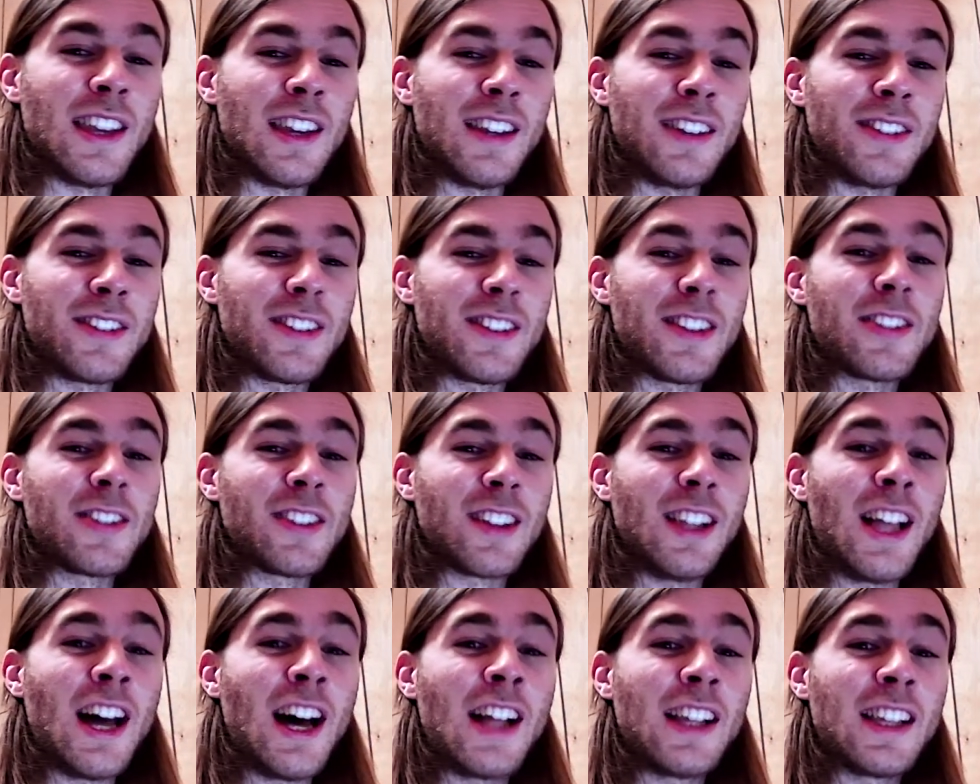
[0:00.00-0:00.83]
there's
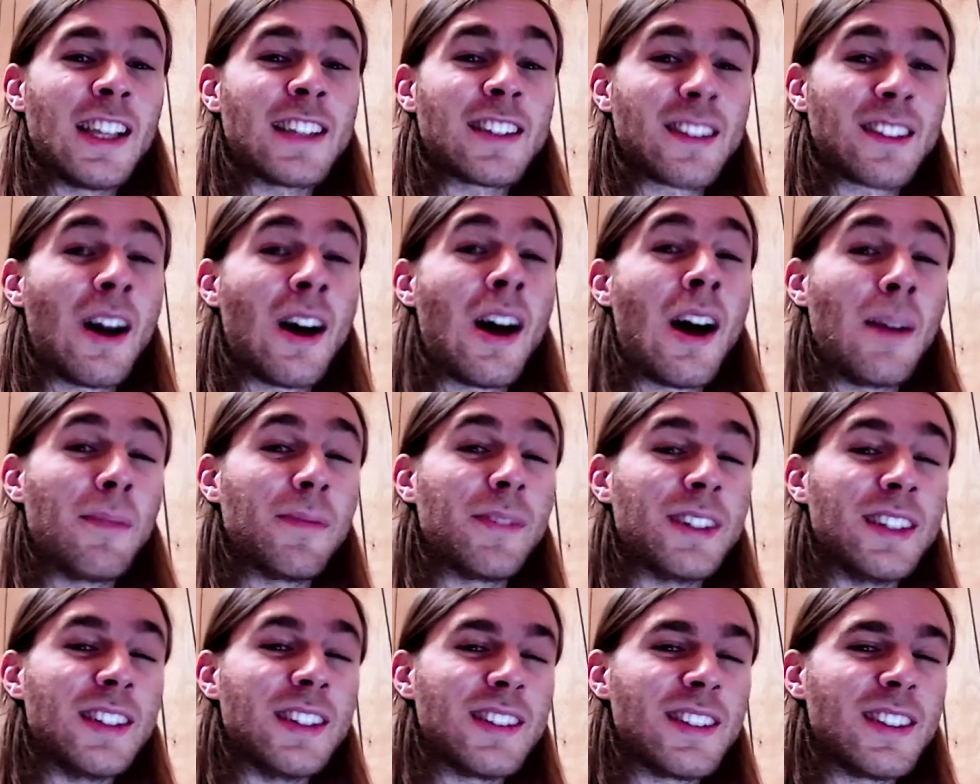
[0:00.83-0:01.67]
a lot less
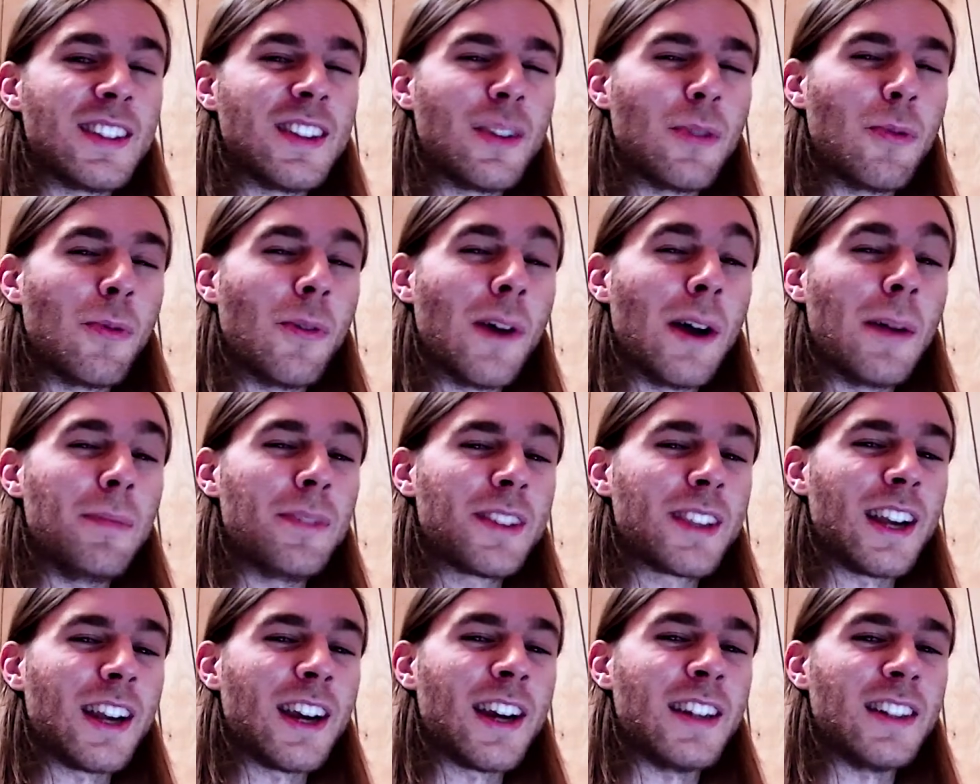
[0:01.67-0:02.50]
confidence in the
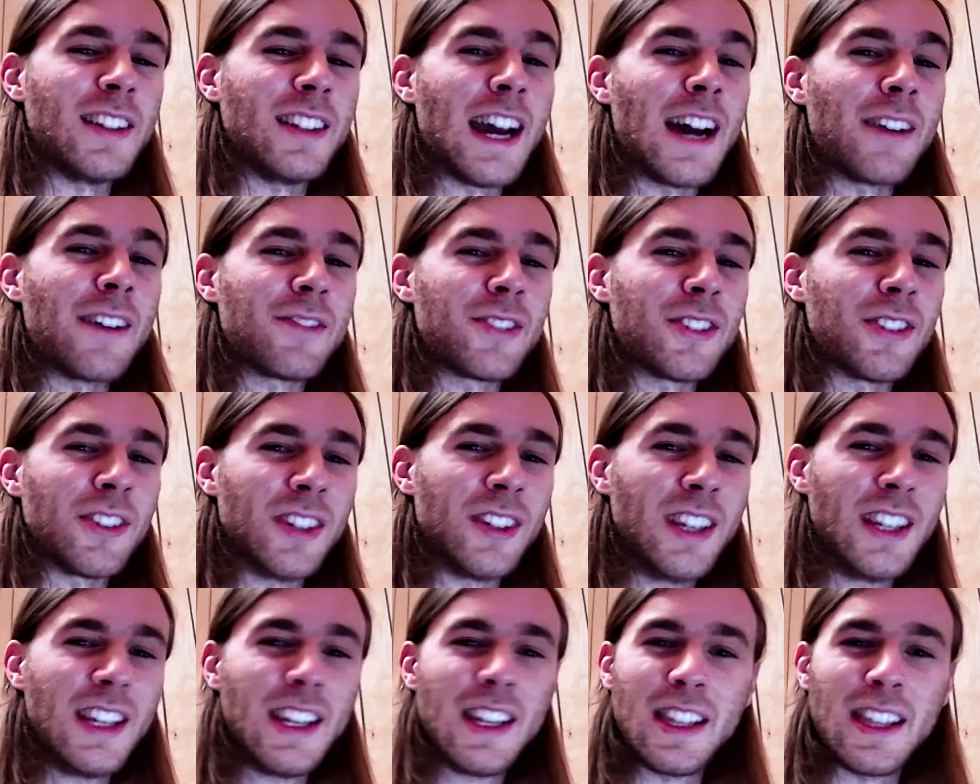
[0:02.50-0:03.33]
website after
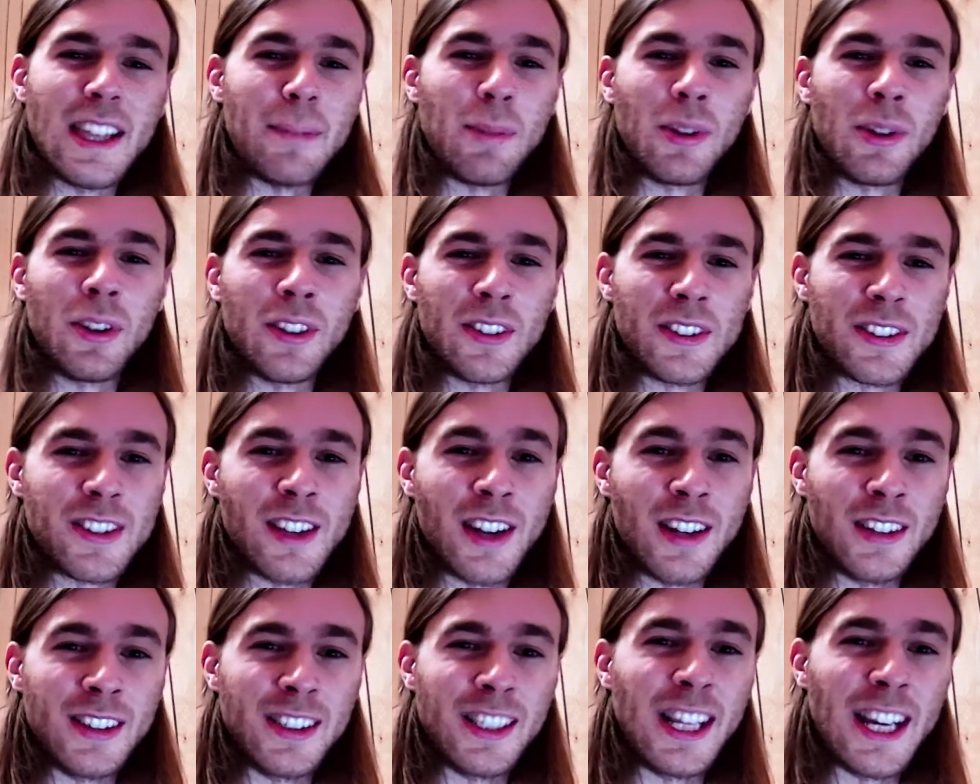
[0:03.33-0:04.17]
they pull a
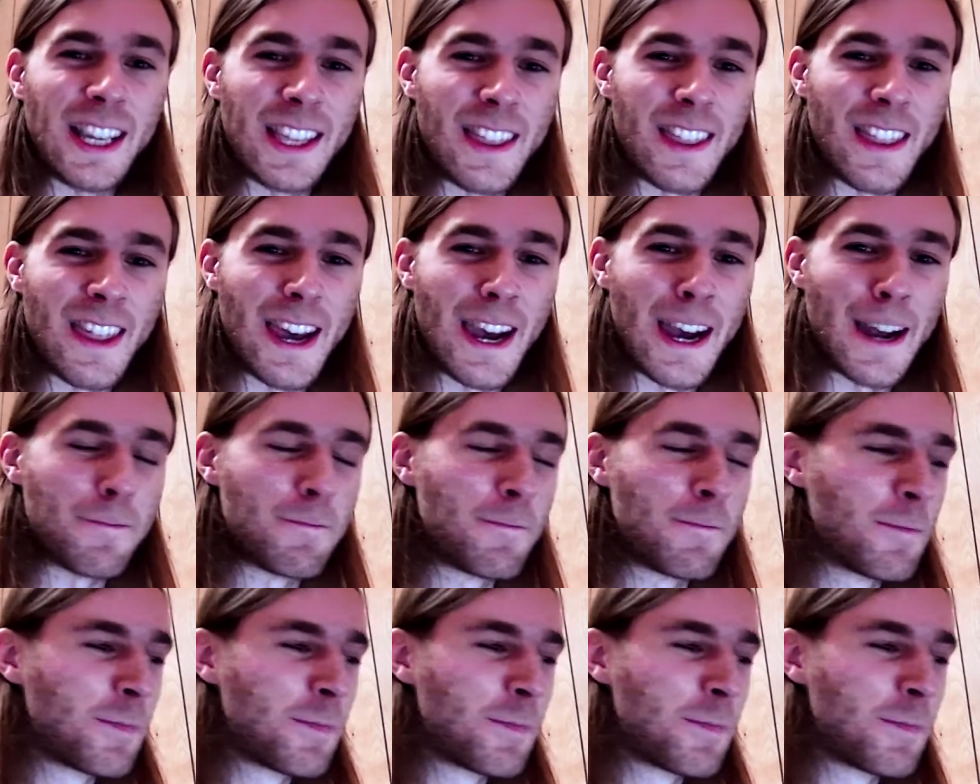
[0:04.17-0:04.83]
stunt like that.